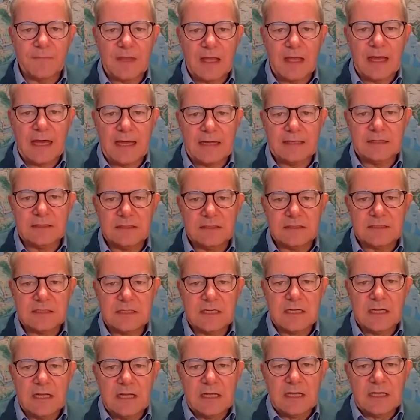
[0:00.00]
And
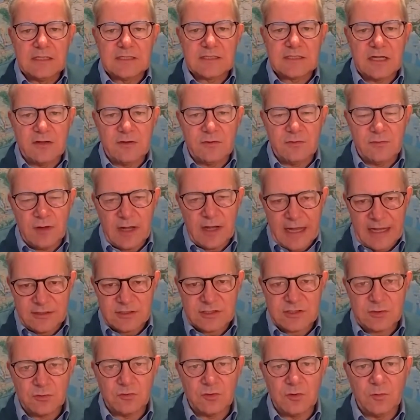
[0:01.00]
So
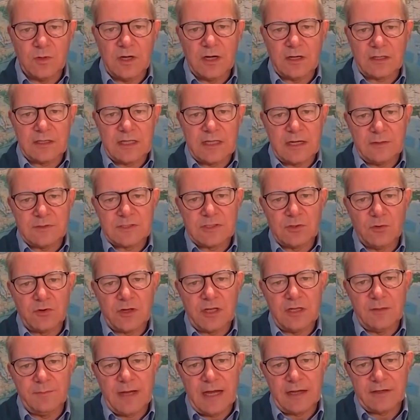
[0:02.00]
hence all the work that I was
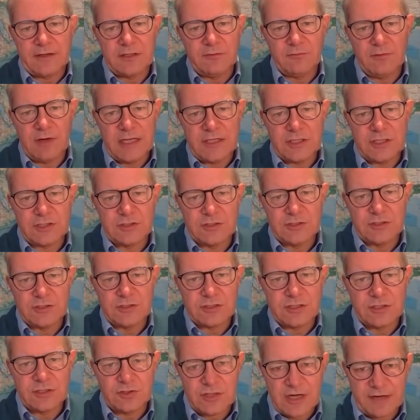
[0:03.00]
talking about in relation
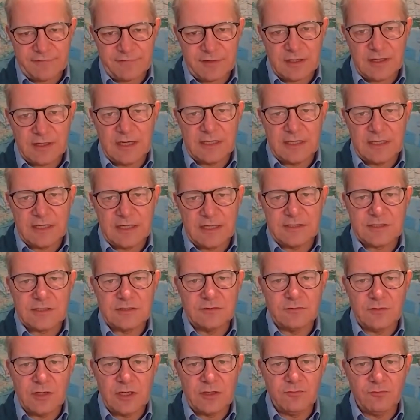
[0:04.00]
to the traffic lights
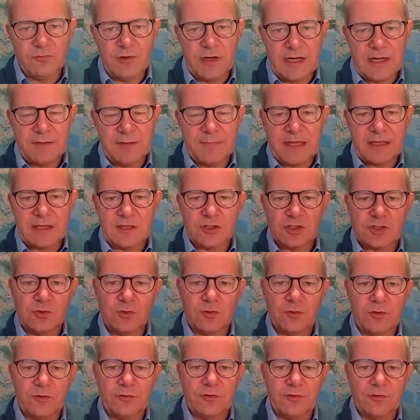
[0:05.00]
and really making sure
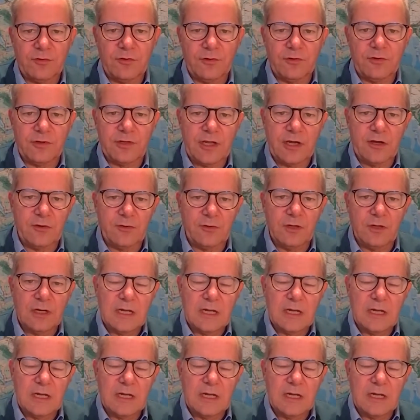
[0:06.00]
there are no